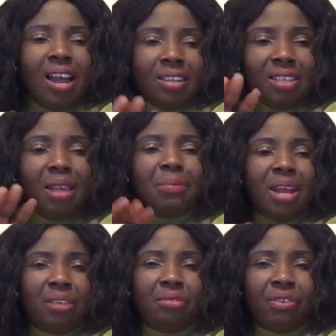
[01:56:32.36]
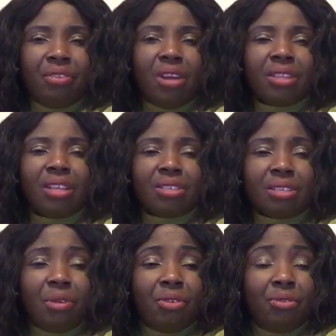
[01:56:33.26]
Tell me how you feel right now. Some
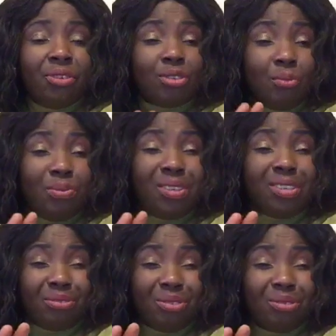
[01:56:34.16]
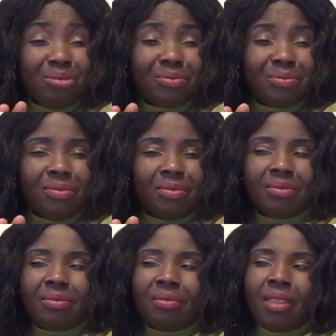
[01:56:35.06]
of you feel so peaceful.
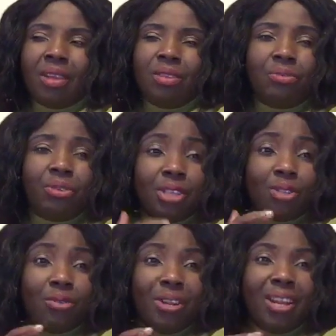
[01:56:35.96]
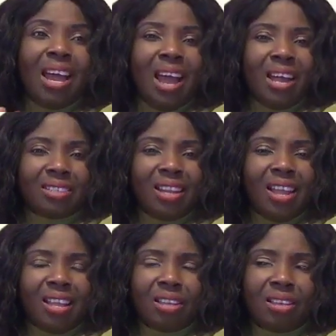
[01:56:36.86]
You feel so relaxed.
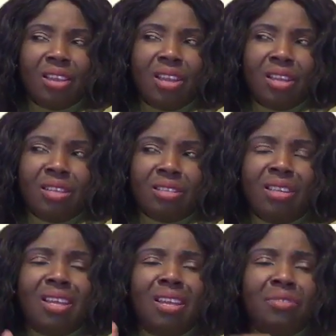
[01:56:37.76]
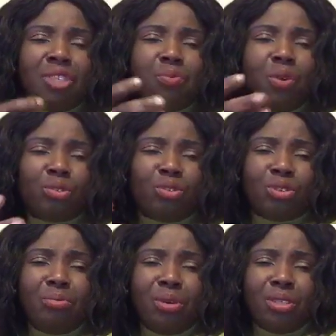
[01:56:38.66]
Like he even spoke to
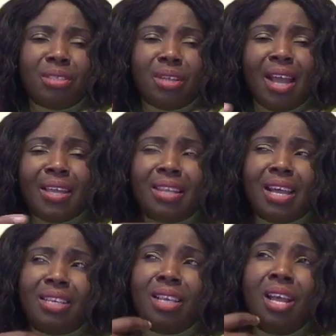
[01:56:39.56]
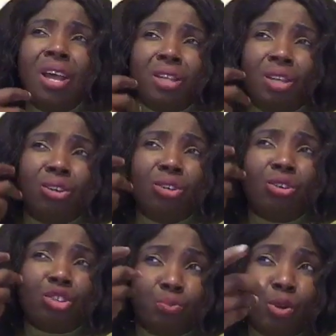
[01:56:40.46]
somebody. I hear that the Holy
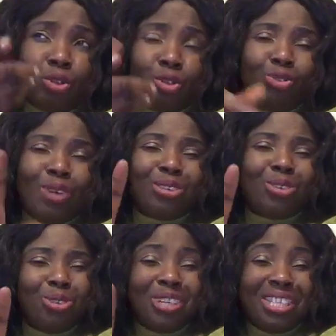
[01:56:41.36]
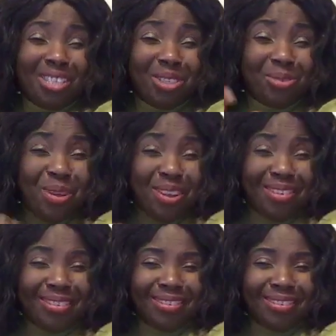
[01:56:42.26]
Ghost spoke to you and told you it is well.